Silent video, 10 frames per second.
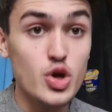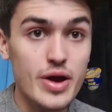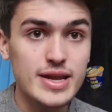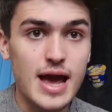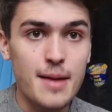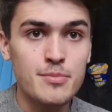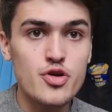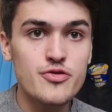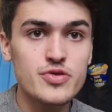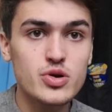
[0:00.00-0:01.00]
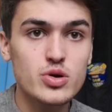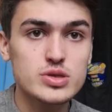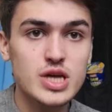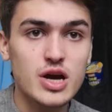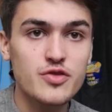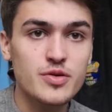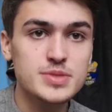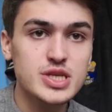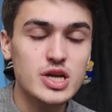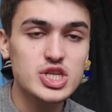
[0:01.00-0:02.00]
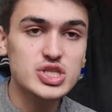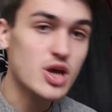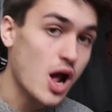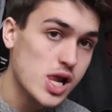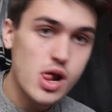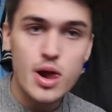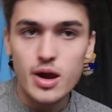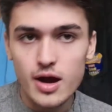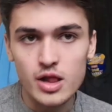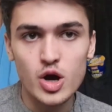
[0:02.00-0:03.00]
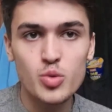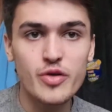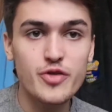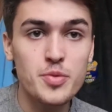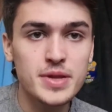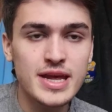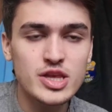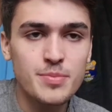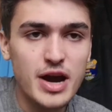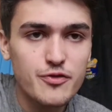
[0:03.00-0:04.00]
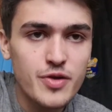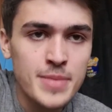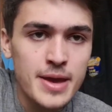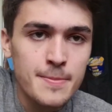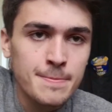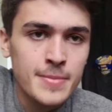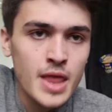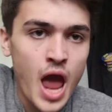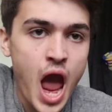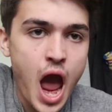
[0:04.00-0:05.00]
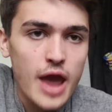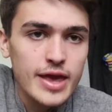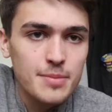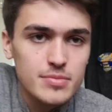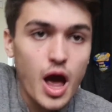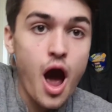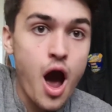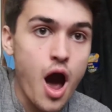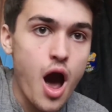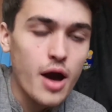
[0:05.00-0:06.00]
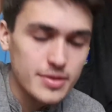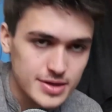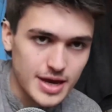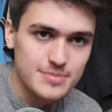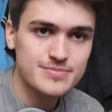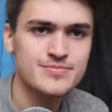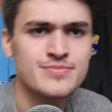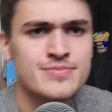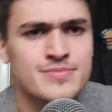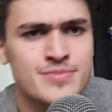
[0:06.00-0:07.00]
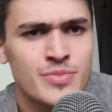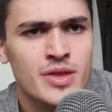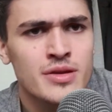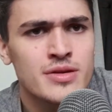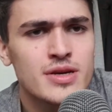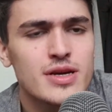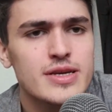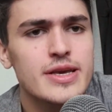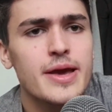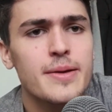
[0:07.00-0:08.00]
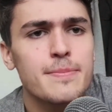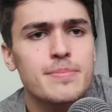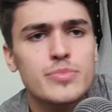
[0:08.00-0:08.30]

go ahead and move your tongue from side to side, along with opening your mouth for me. Yep. Yeah. Okay.